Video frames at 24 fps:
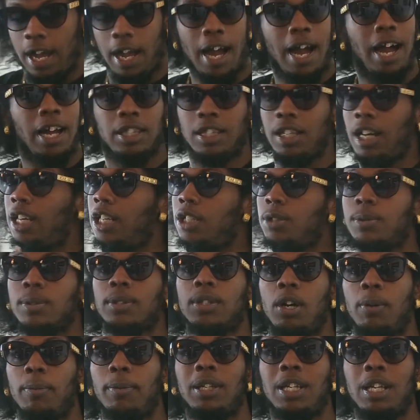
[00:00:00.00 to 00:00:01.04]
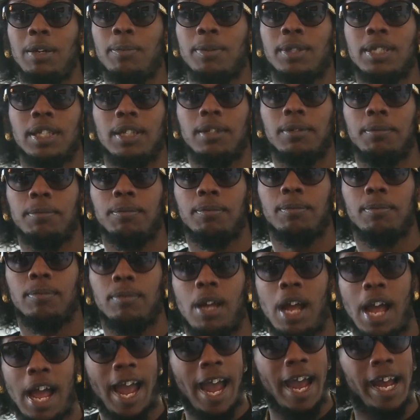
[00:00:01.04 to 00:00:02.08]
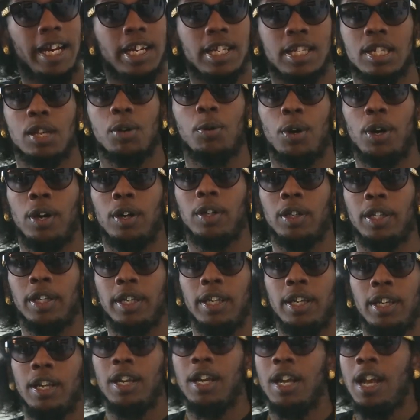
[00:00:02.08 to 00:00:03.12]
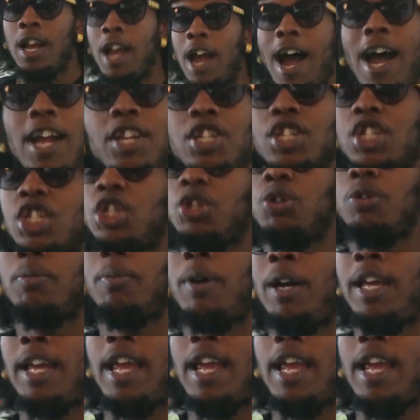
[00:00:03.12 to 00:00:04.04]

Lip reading: I thought this was going to be limited. I had it so early. I just knew in my